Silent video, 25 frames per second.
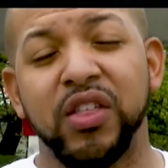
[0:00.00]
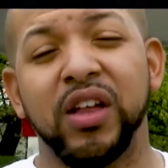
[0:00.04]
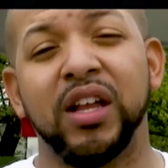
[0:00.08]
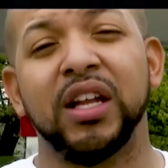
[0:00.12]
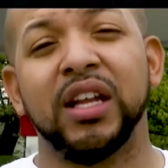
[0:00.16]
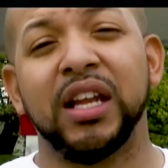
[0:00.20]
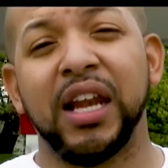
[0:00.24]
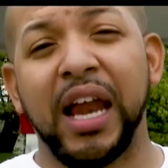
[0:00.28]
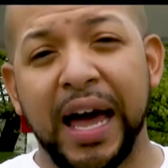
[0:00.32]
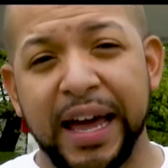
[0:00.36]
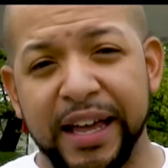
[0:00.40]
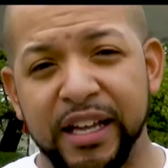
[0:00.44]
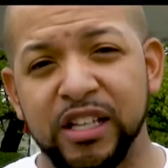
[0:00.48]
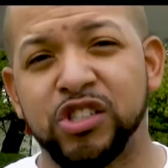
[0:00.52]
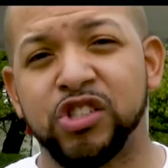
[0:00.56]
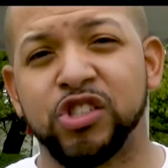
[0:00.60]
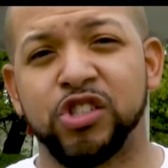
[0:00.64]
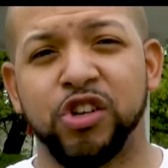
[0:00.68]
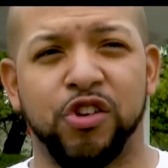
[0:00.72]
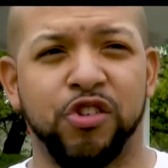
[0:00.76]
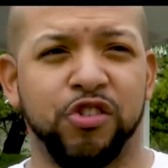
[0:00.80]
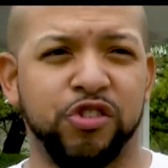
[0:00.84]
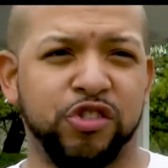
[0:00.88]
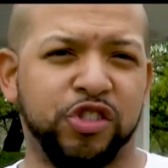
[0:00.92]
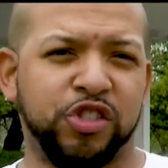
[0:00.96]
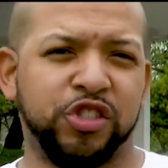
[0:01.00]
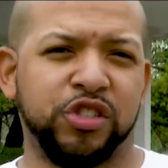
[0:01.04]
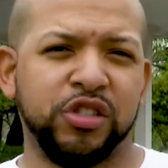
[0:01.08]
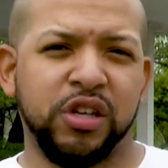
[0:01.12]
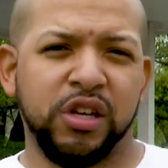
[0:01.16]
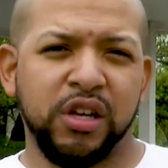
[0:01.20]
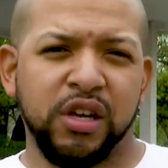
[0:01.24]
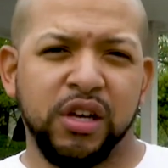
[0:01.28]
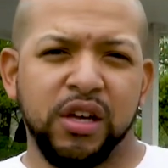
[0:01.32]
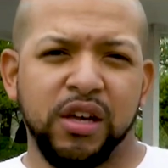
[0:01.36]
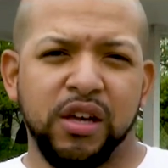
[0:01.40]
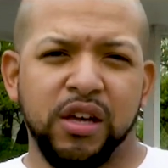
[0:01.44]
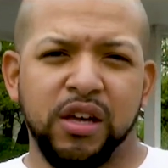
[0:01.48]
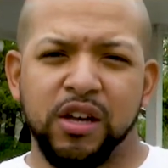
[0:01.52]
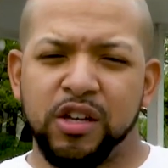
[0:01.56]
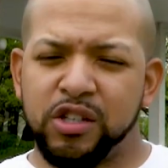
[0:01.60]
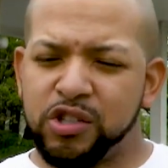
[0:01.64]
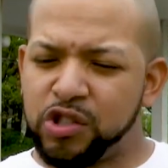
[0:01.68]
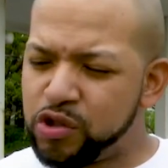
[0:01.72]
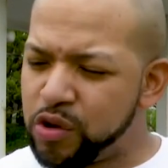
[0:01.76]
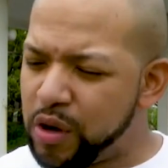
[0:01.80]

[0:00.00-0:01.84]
The Light Church is